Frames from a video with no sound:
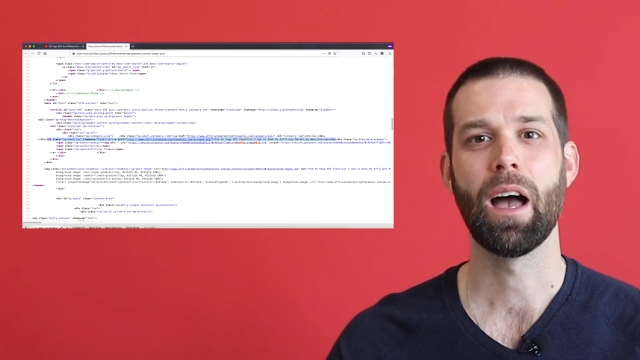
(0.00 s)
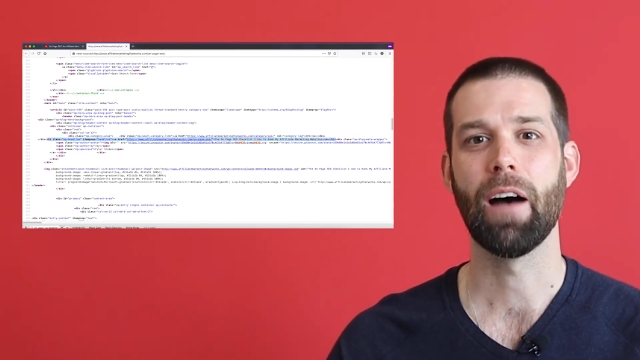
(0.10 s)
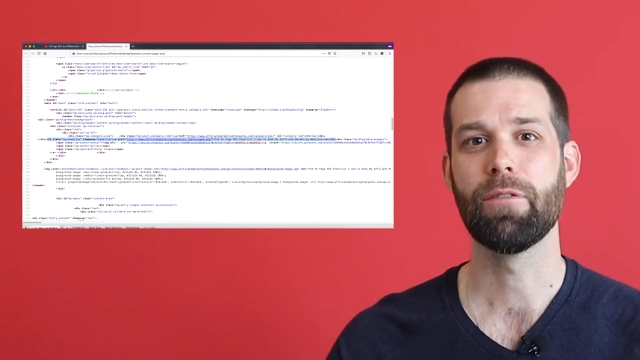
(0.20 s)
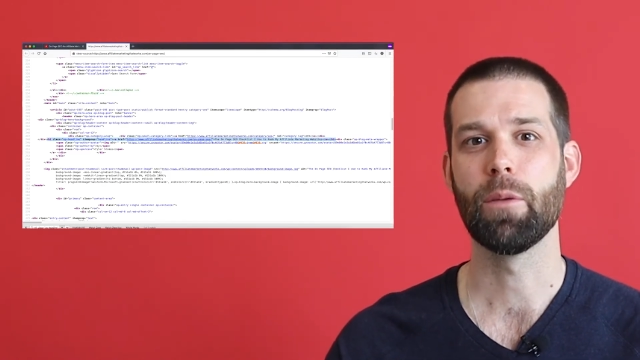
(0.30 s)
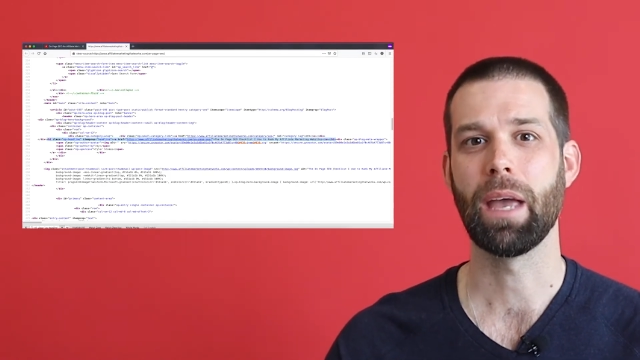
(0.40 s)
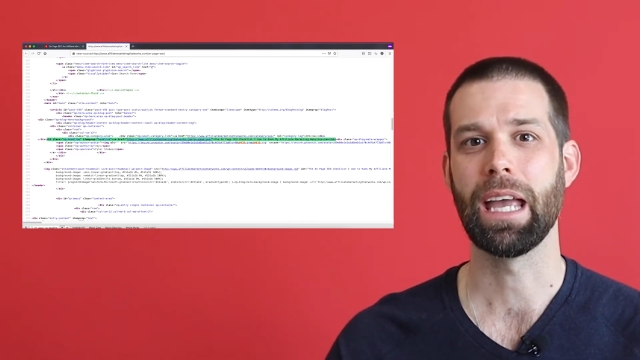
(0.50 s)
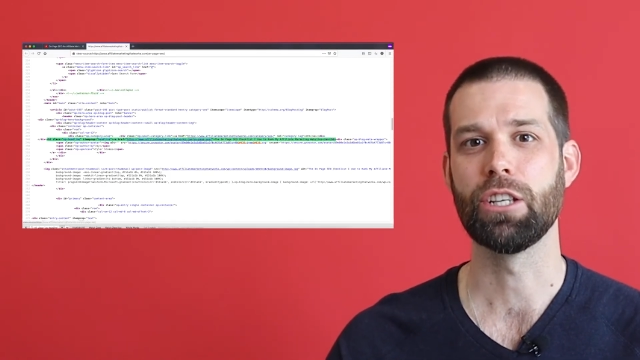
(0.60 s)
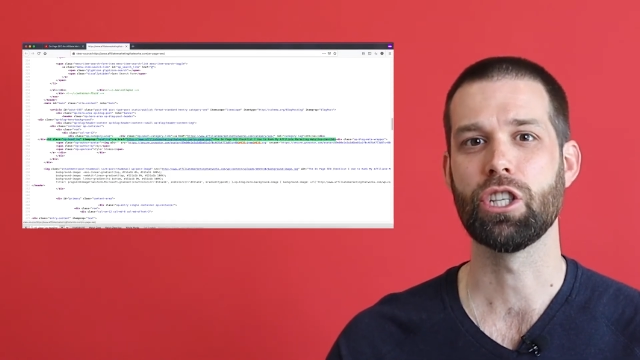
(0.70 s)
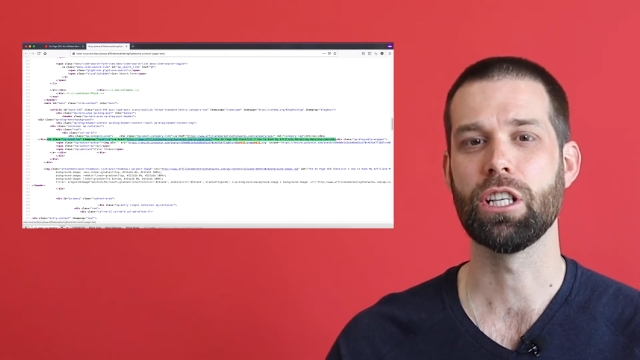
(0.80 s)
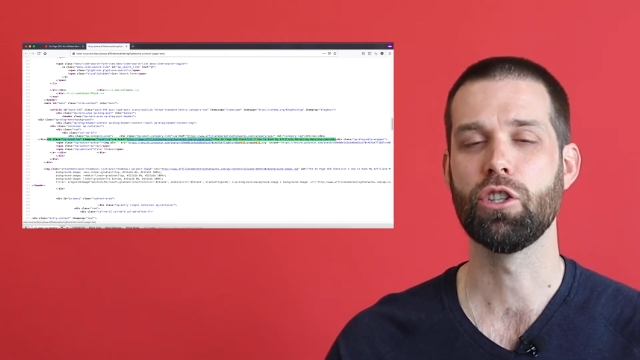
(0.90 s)
of the
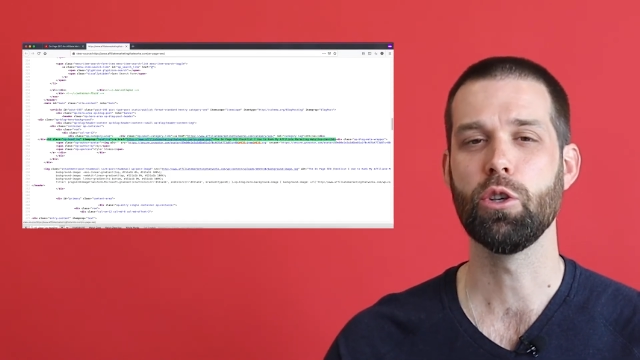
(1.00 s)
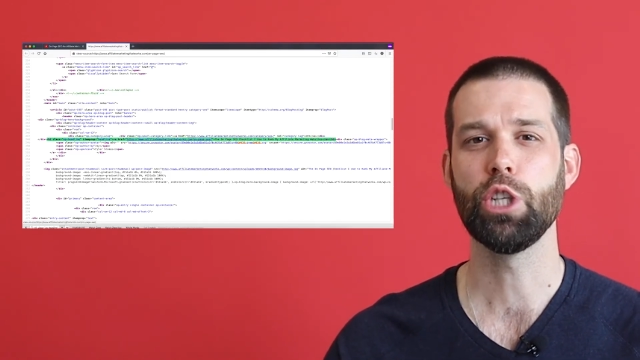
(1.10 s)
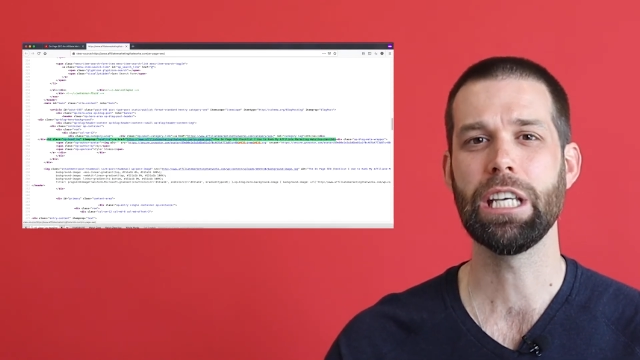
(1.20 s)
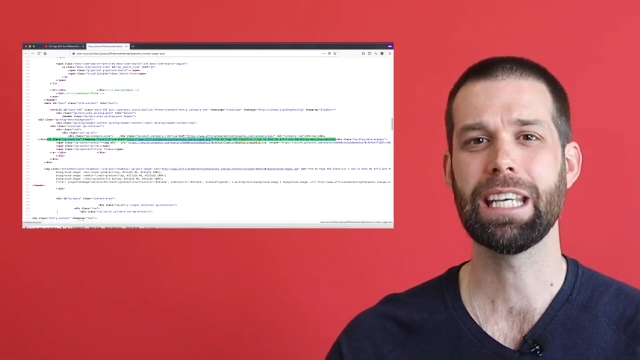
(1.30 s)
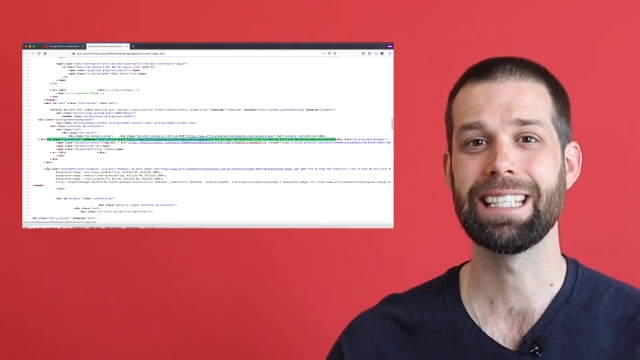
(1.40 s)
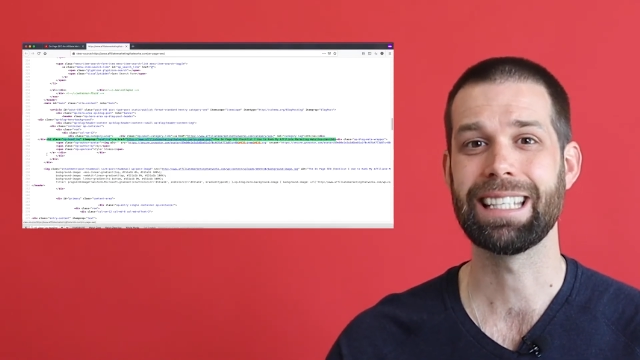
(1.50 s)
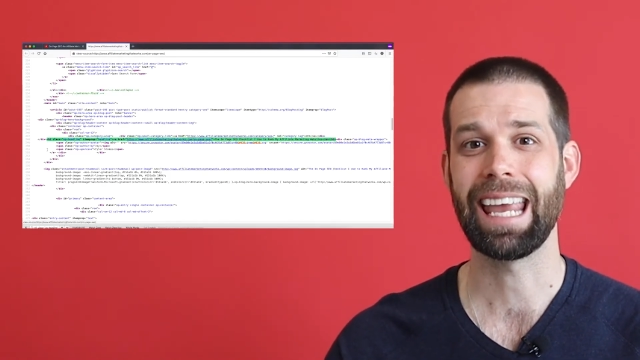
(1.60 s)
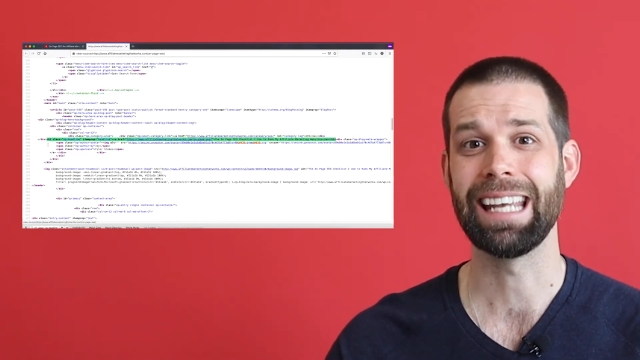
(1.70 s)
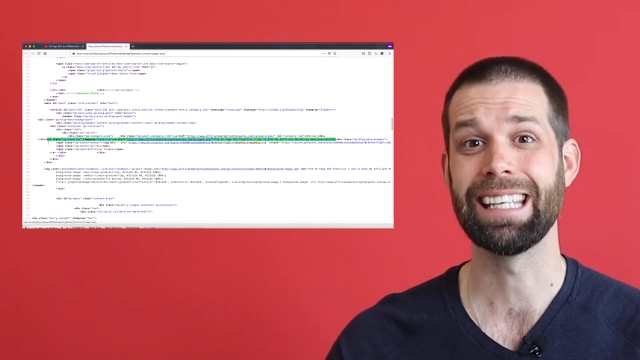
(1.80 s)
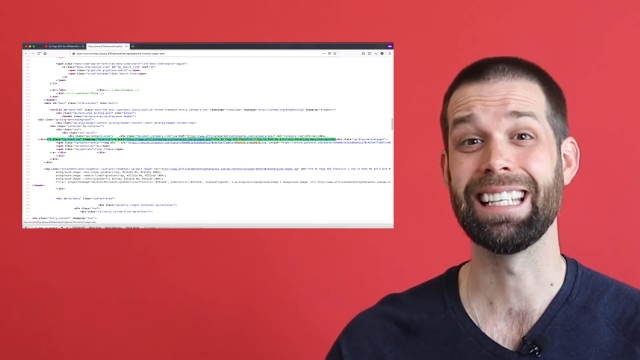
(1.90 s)
page is usually
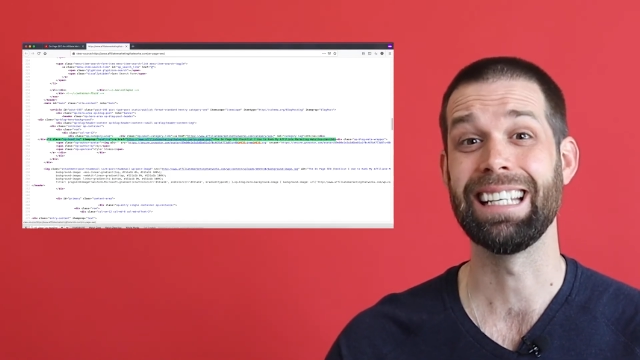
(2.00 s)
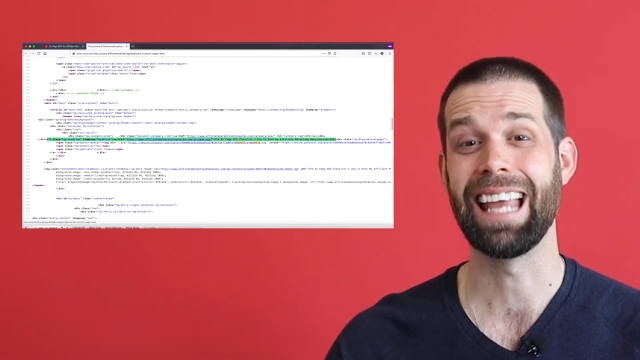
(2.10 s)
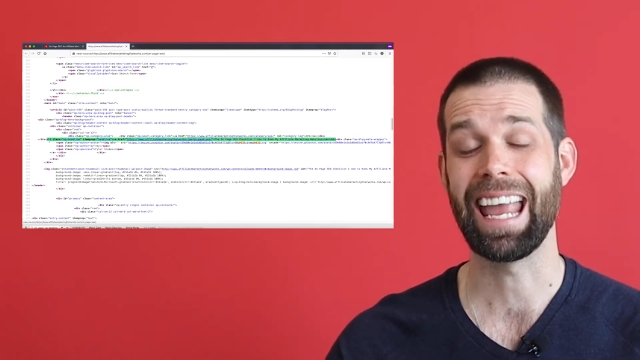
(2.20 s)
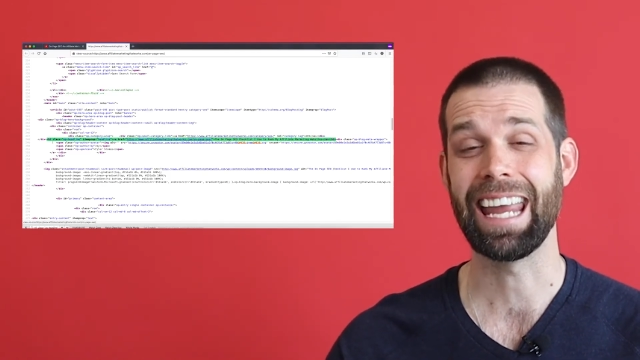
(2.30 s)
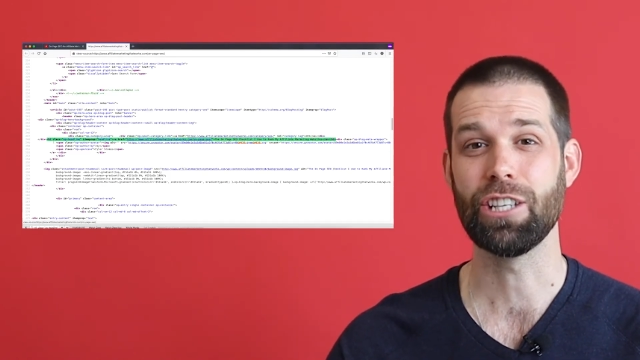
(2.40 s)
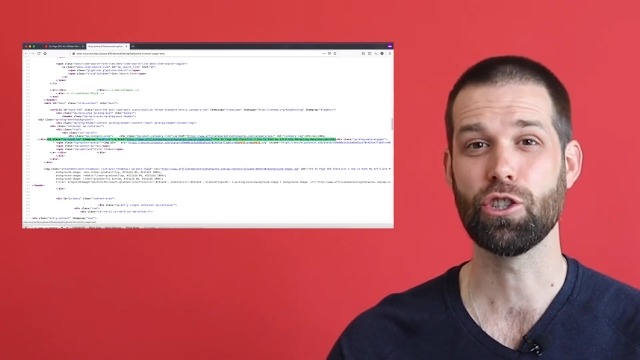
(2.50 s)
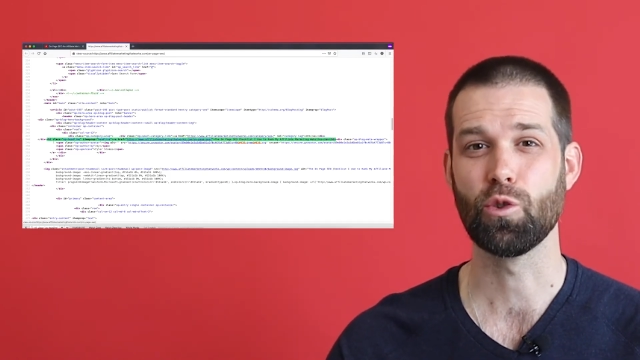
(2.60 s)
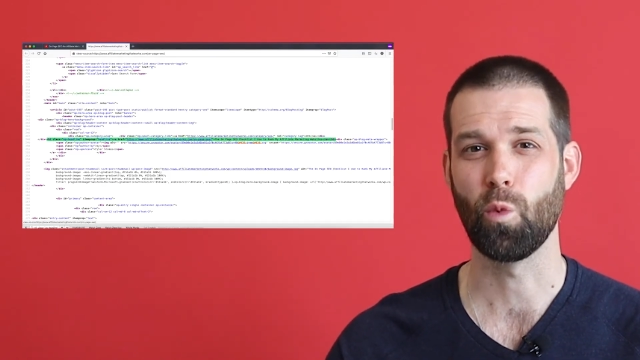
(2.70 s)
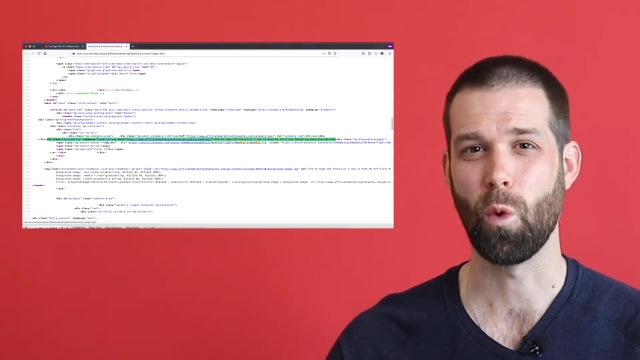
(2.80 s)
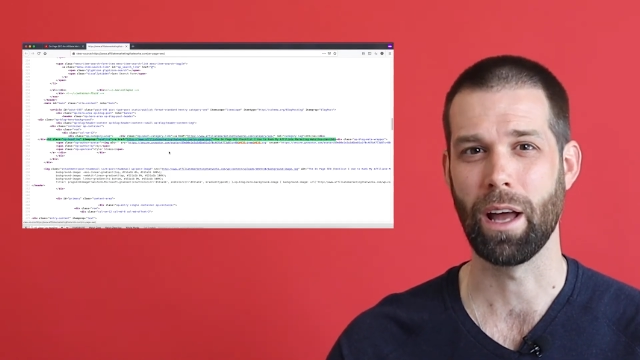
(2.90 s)
contained in an
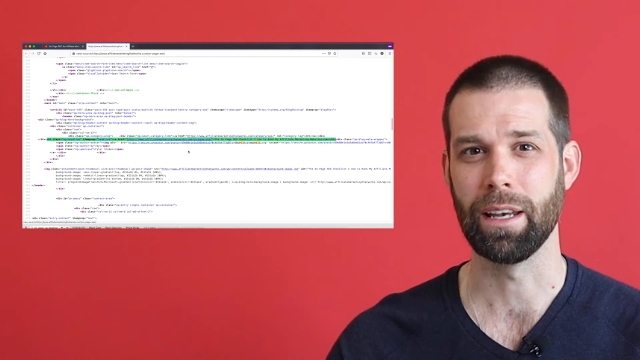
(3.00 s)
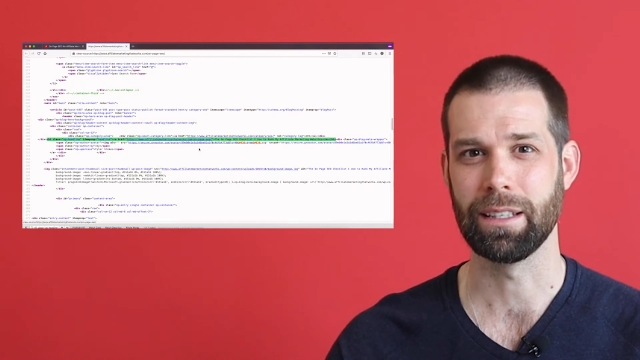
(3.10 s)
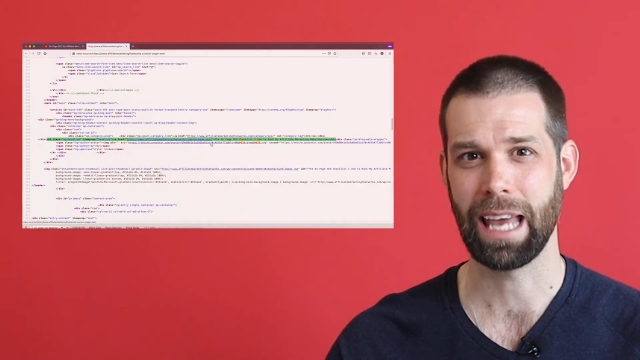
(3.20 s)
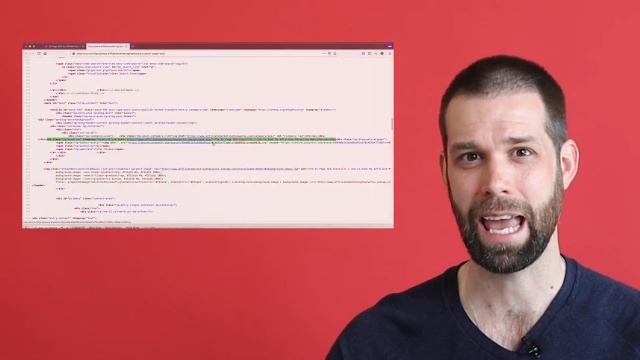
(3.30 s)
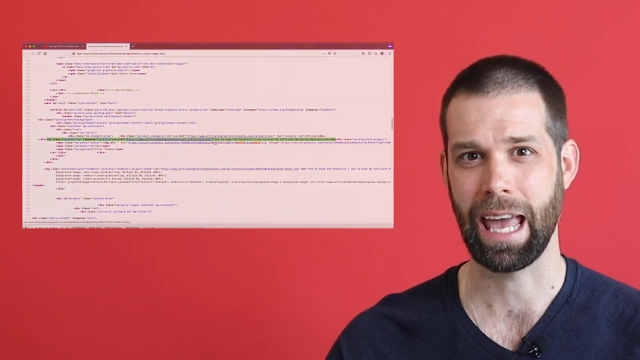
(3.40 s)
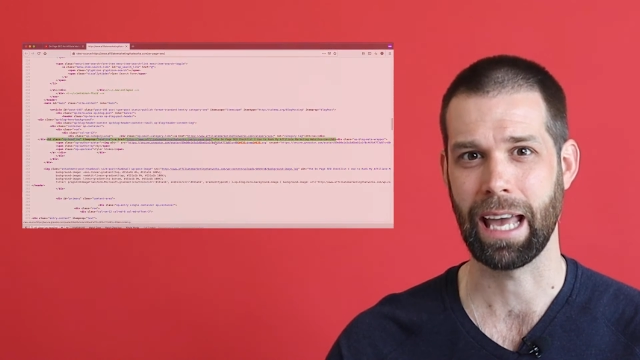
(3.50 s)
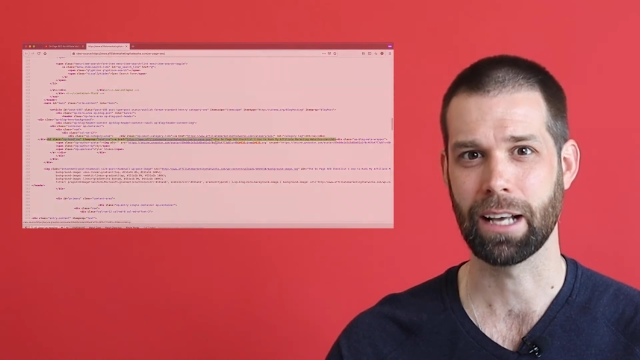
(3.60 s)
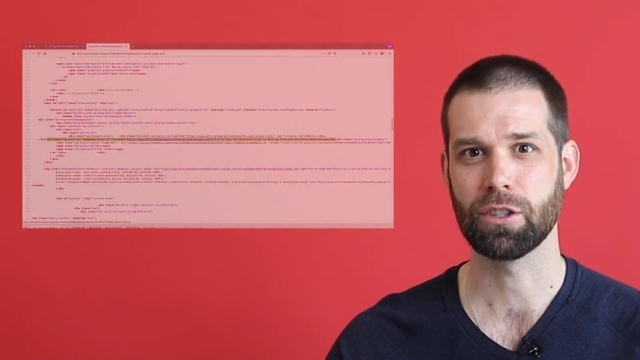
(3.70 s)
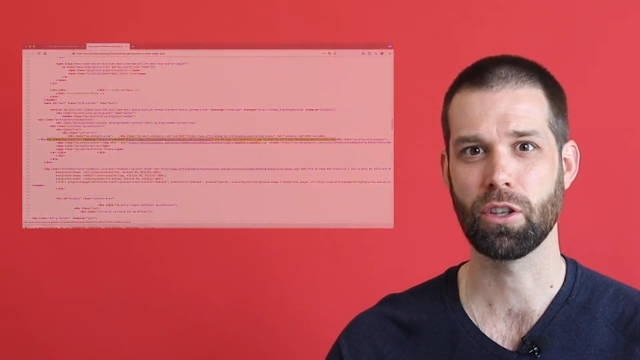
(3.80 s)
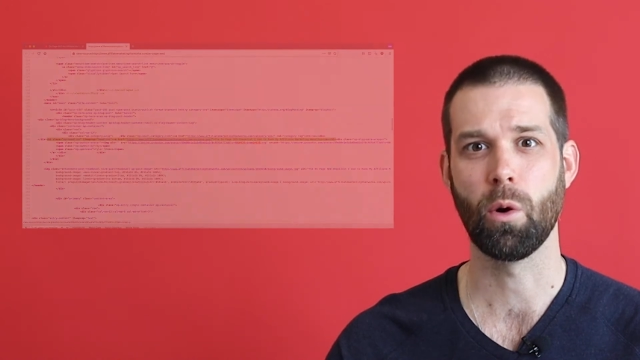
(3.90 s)
H1 tag.
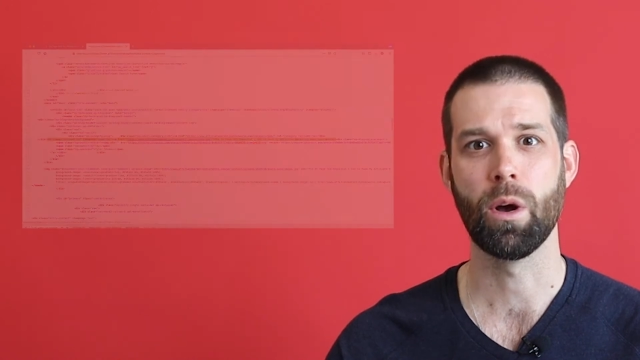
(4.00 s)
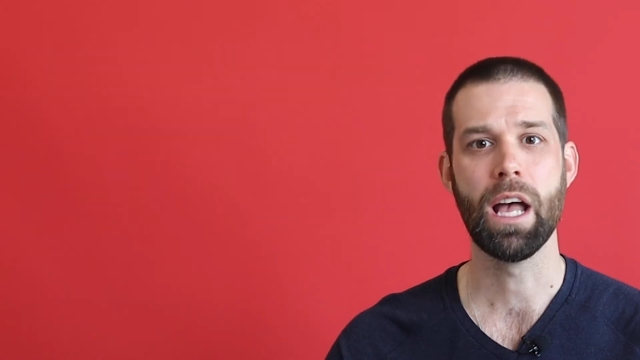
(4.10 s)
So